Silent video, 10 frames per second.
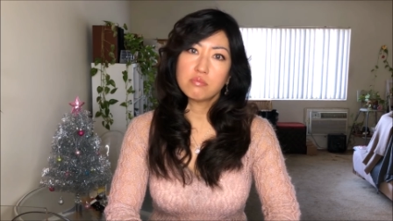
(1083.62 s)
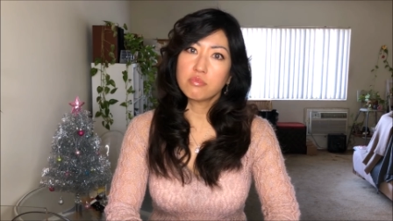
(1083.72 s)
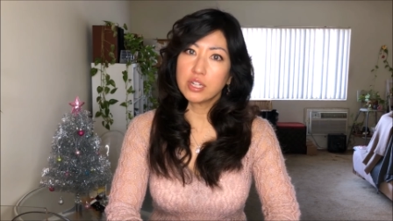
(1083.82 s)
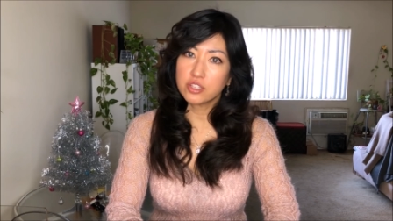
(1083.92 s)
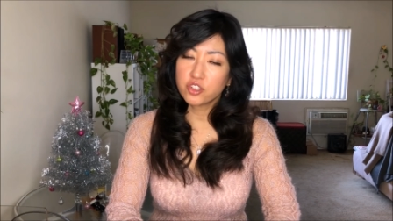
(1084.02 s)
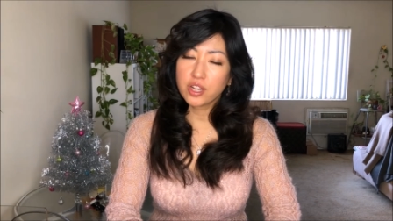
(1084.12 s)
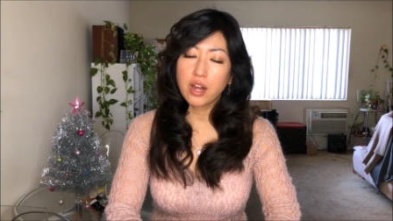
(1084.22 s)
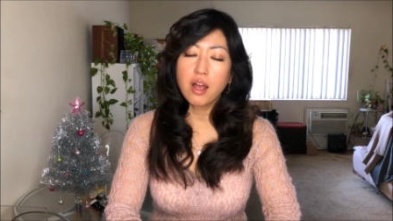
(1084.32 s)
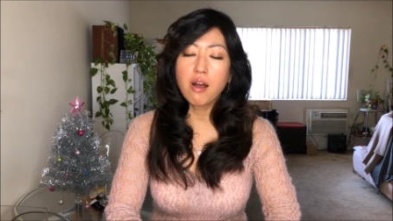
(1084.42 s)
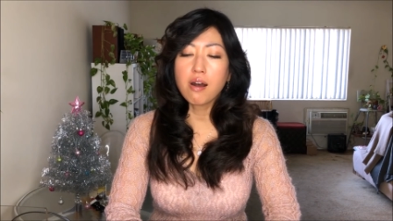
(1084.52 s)
rich
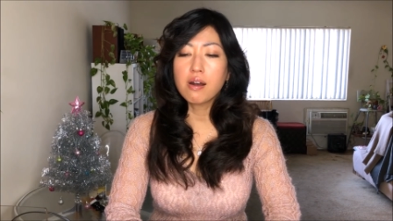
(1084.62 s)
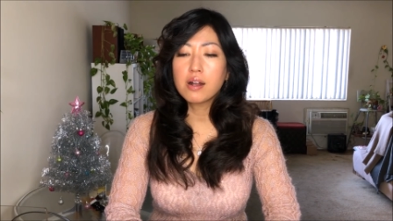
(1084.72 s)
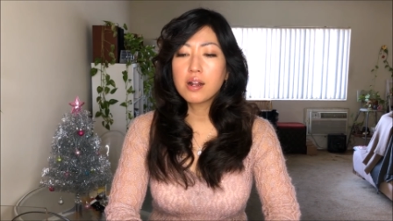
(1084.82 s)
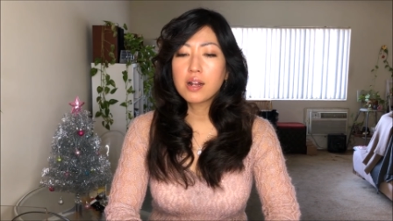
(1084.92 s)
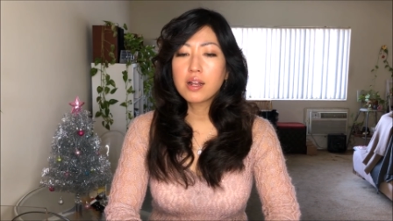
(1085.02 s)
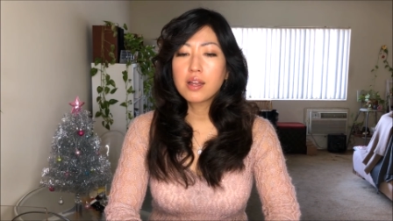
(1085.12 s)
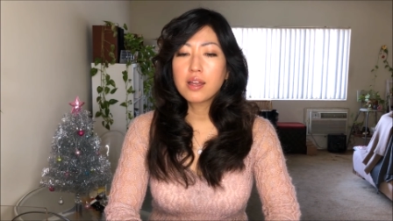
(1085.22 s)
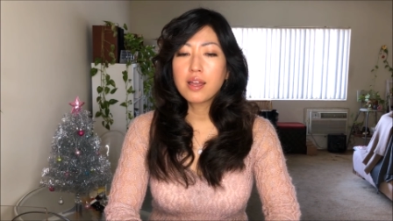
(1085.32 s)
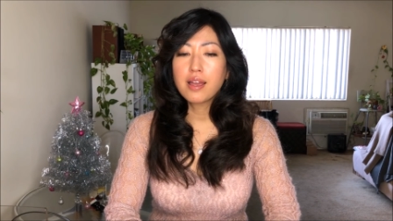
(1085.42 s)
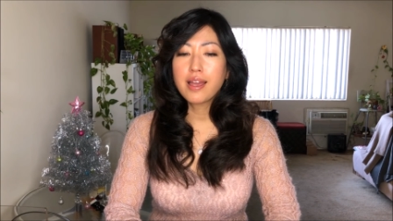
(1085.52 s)
at all.
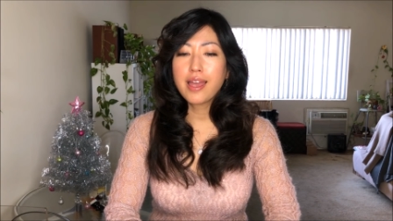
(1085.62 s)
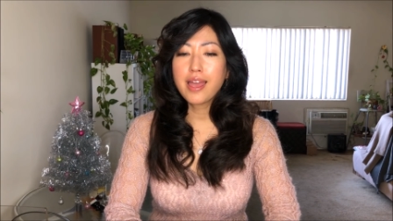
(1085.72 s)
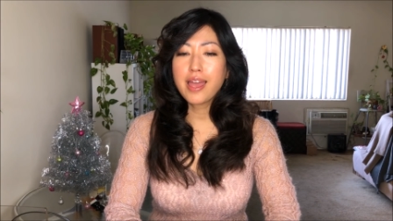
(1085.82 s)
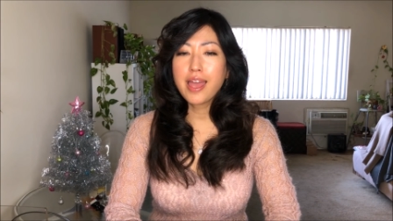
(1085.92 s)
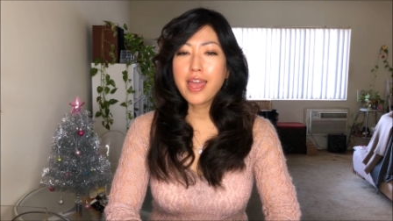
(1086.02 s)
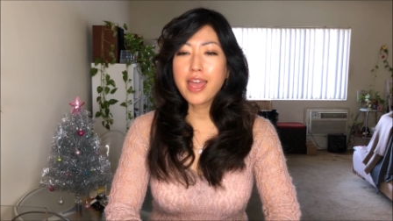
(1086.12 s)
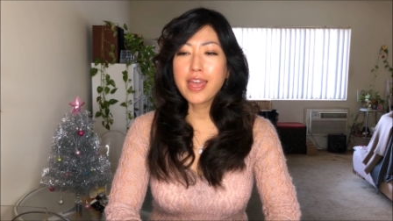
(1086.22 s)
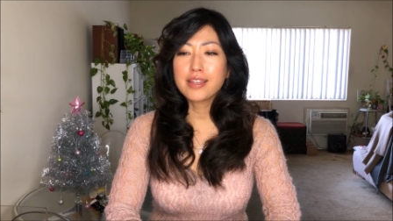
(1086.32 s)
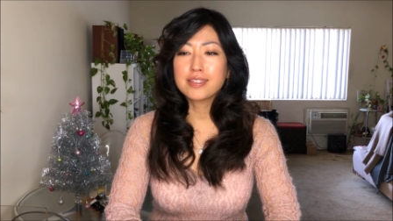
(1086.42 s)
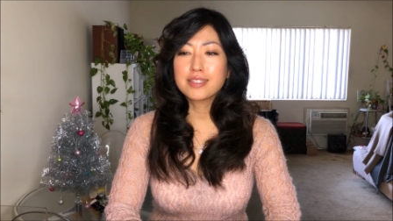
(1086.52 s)

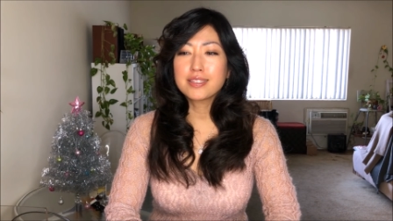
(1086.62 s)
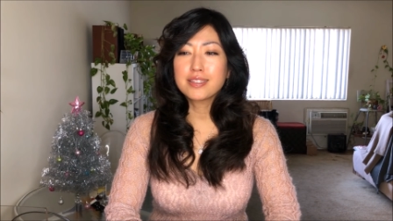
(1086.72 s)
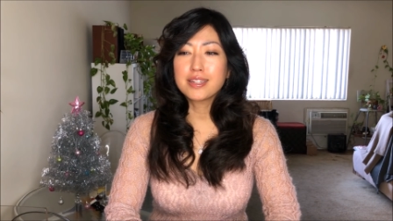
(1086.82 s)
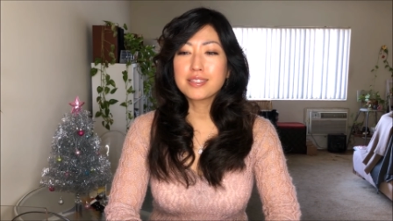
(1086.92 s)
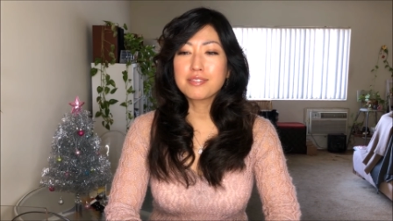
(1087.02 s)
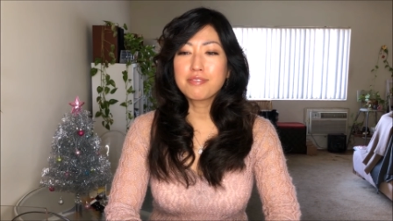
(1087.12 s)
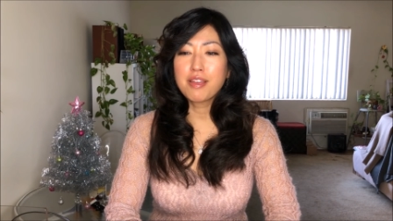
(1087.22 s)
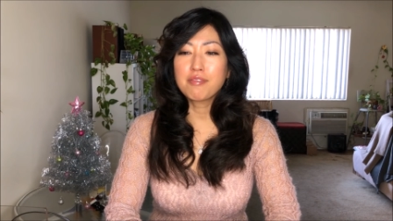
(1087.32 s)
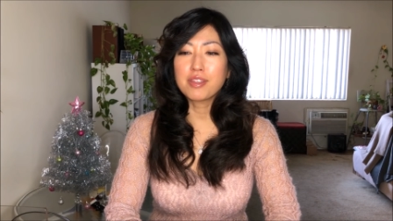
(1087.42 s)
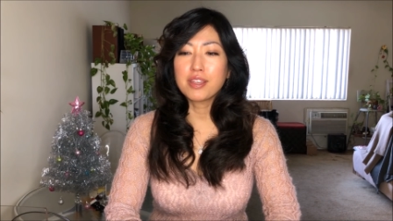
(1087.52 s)
And there's a
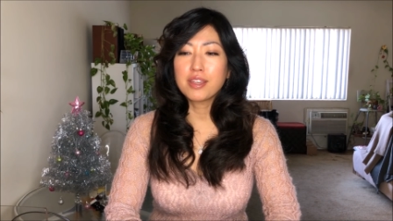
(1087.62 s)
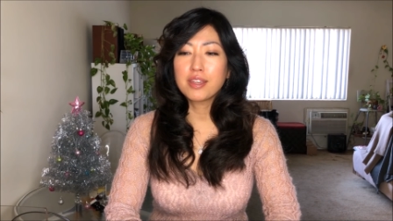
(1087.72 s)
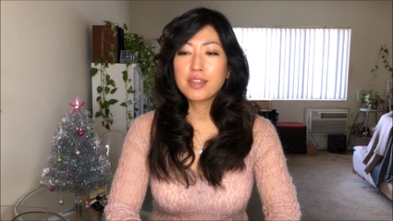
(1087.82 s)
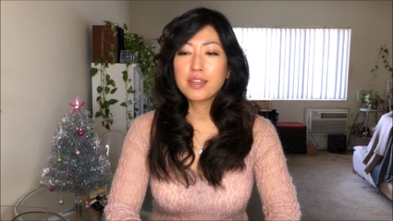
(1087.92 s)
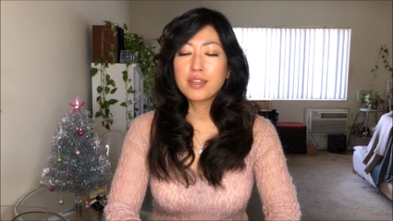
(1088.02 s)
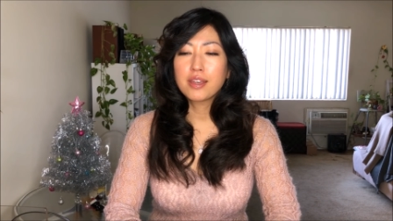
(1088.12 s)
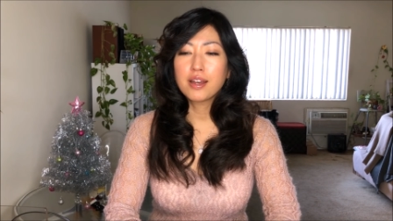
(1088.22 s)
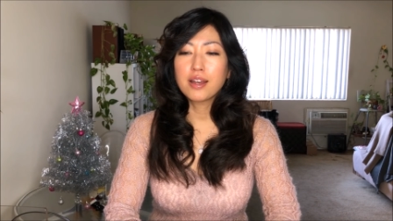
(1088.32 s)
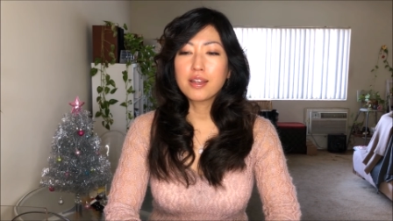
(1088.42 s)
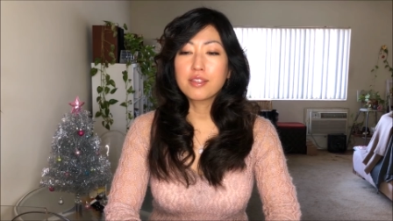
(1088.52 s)
family,
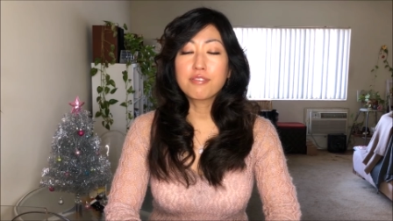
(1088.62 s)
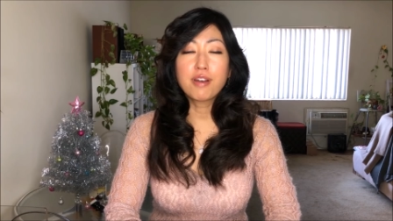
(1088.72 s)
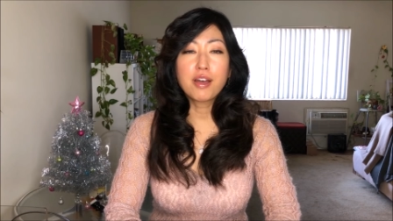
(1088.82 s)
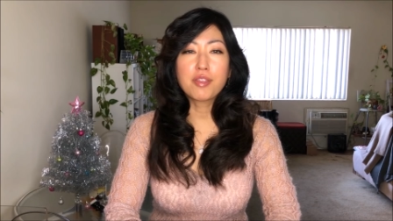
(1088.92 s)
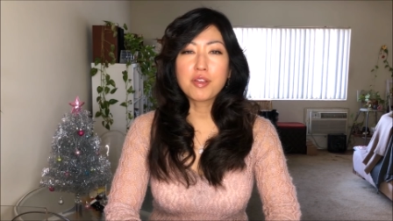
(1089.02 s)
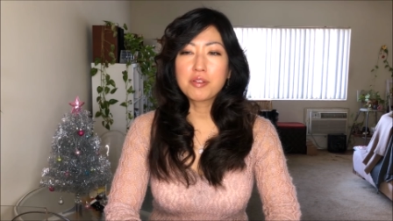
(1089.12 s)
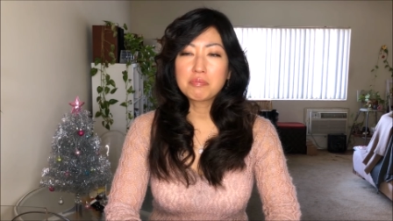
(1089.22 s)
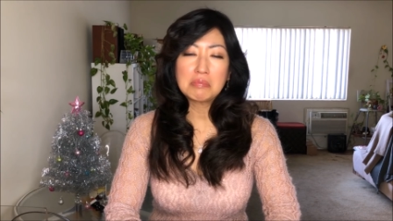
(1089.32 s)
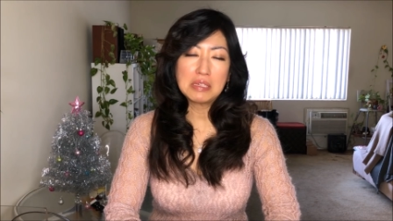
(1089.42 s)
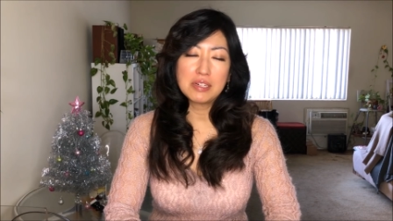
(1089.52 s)
the father,
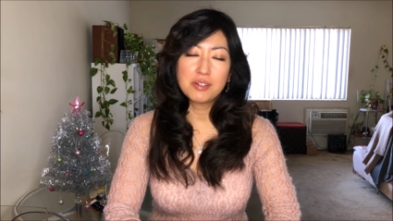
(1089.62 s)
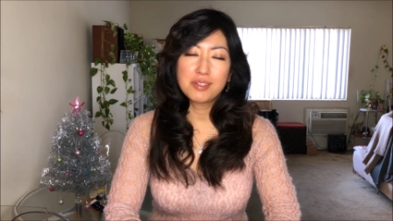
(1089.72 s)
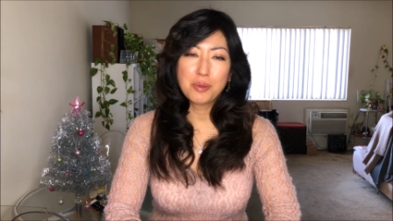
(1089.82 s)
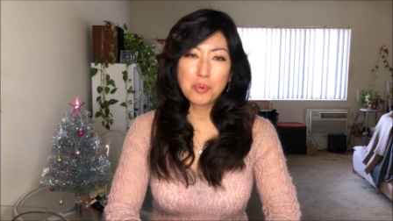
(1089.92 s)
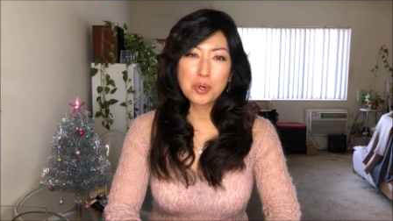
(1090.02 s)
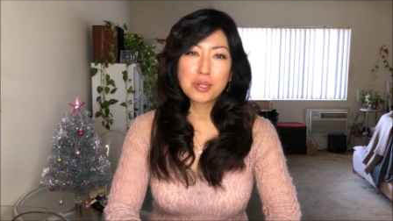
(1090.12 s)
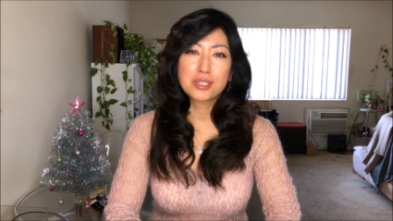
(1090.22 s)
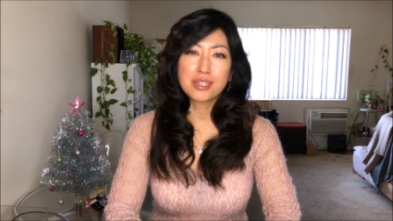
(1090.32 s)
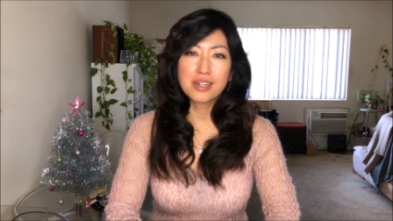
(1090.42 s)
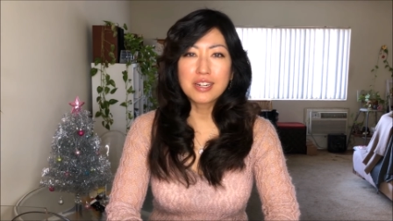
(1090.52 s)
you know, that
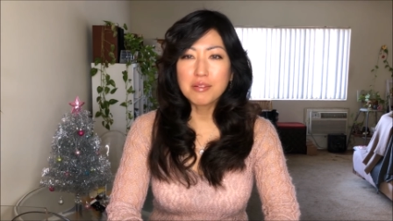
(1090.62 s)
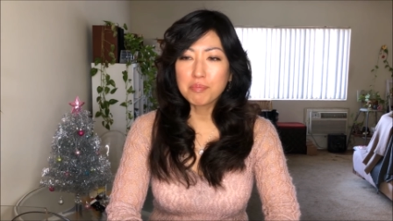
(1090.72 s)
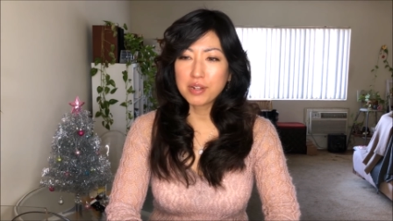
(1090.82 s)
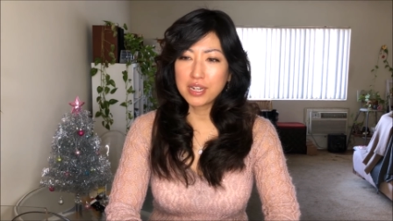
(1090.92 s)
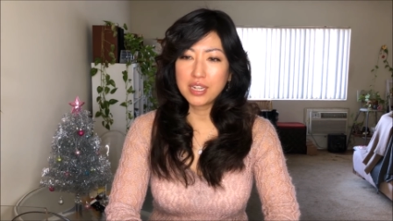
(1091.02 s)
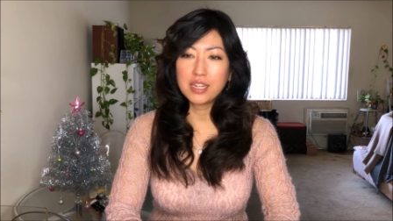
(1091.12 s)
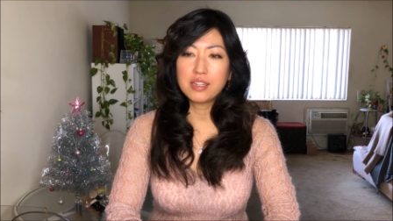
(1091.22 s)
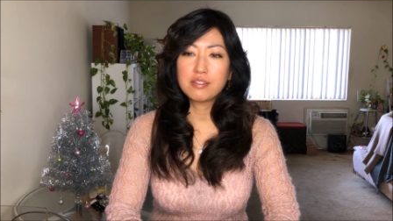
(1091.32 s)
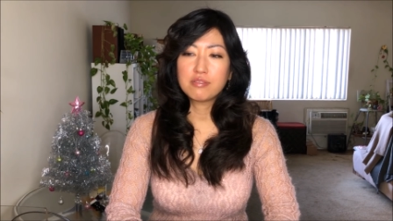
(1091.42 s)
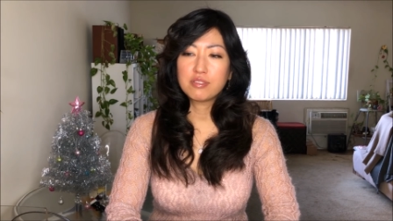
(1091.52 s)
works at a
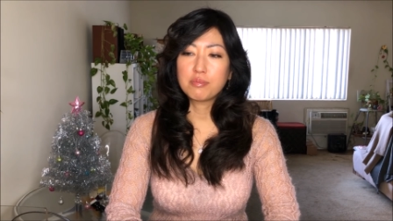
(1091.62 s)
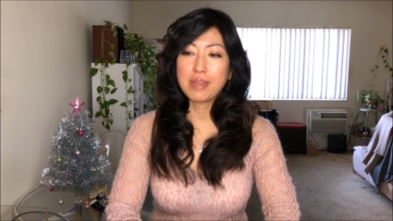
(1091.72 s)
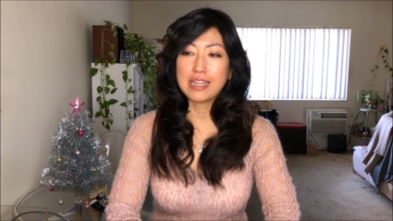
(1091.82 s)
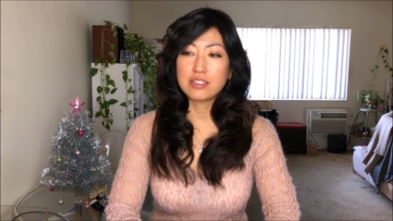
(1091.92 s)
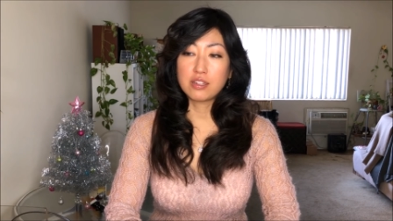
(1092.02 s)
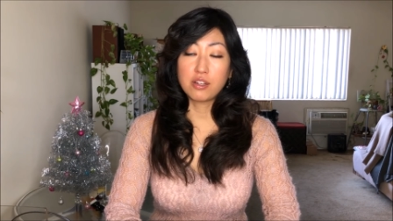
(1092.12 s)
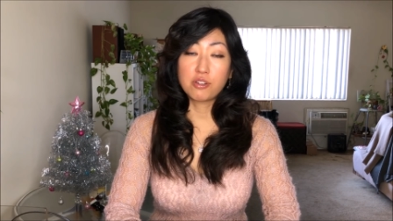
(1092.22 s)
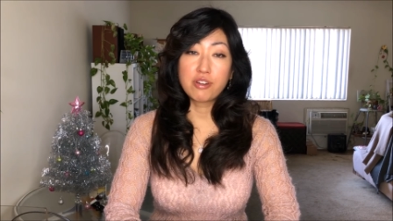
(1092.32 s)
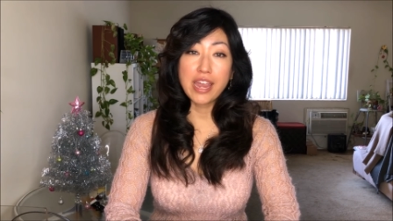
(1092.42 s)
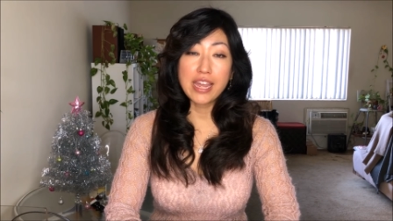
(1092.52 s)
company. The pay is
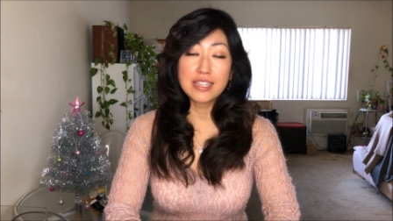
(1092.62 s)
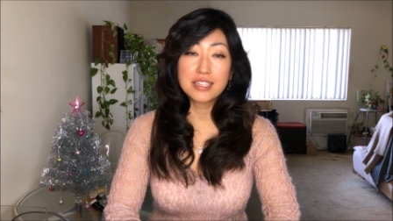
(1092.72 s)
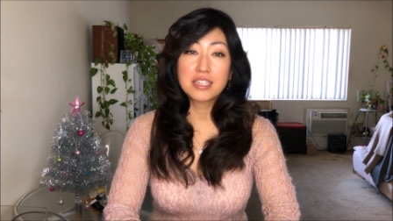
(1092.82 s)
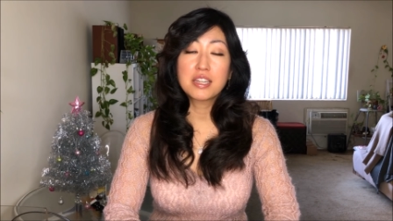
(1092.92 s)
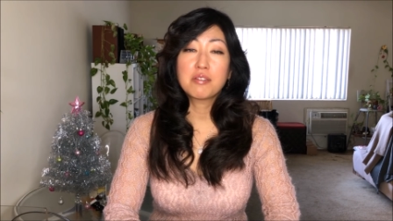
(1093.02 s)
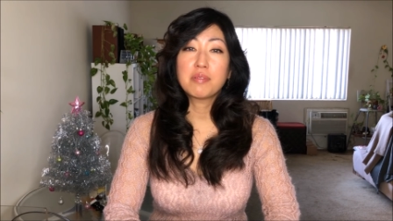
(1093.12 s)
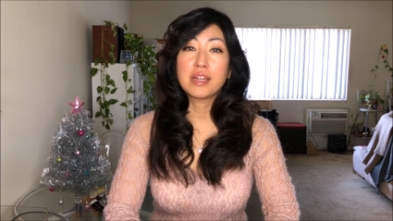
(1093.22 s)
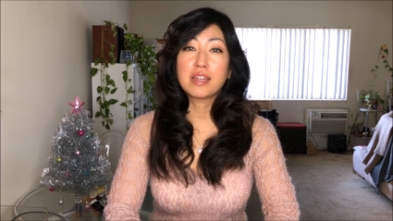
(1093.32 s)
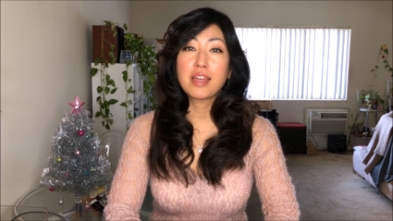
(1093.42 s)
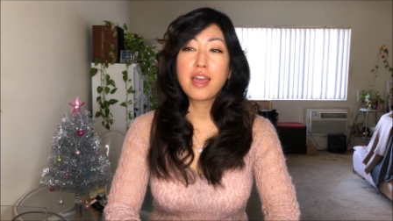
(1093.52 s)
not great,
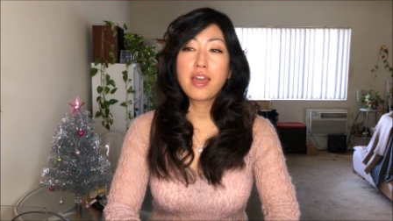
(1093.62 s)
but